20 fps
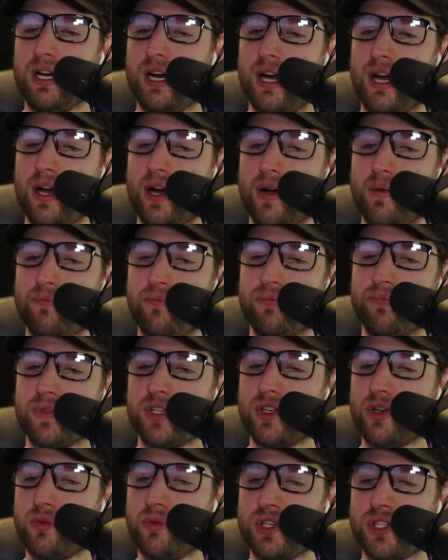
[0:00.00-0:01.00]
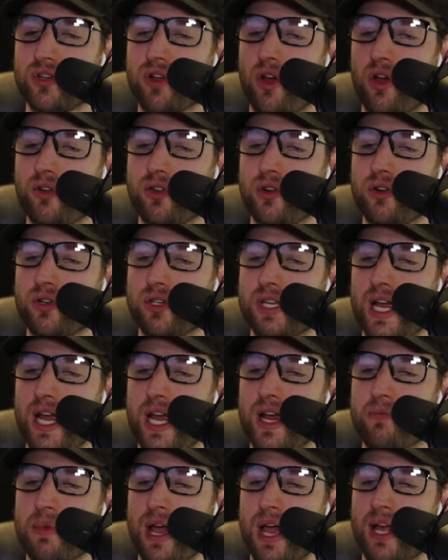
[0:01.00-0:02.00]
We saw Notre
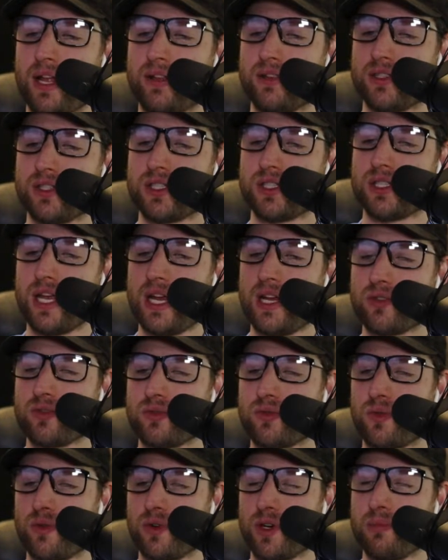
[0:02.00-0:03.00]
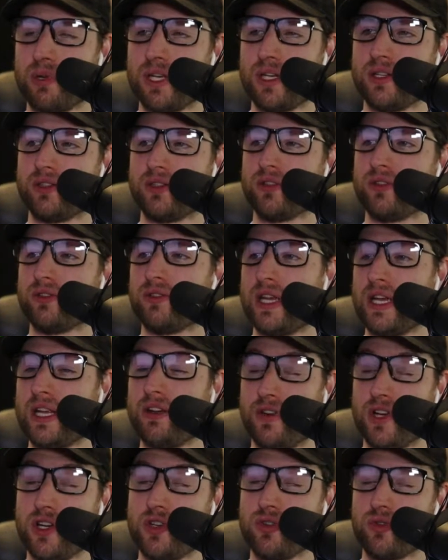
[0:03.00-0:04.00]
Dame at the state tournament,
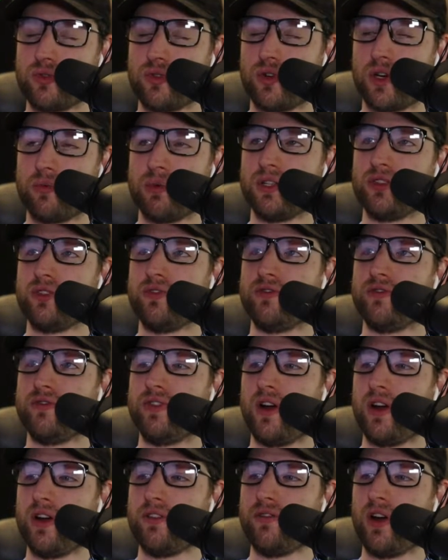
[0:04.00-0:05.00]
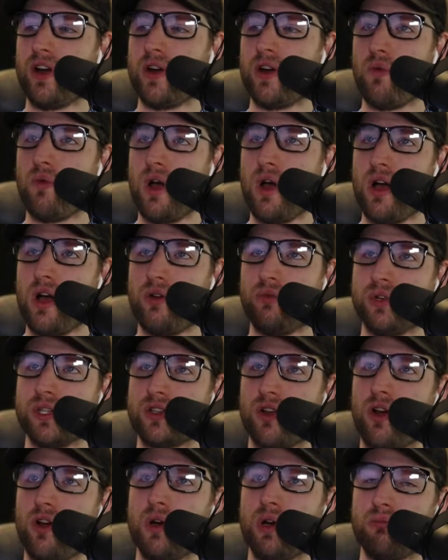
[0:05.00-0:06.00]
individual tournament, do very, very well. We
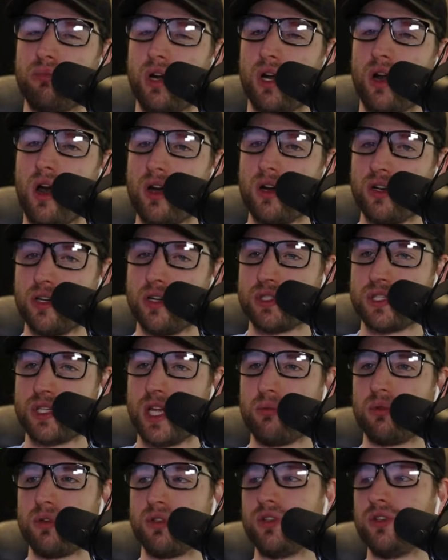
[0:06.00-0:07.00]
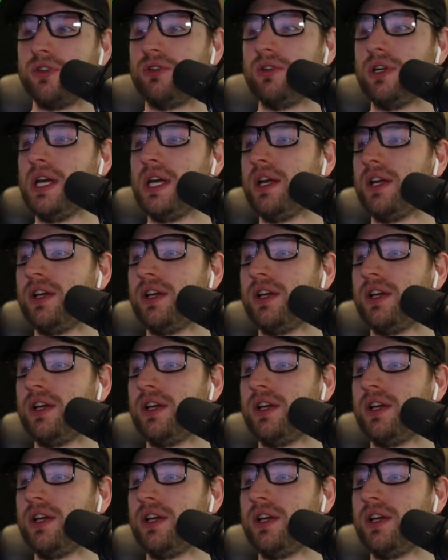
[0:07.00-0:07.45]
saw what Brent Unger was able to do.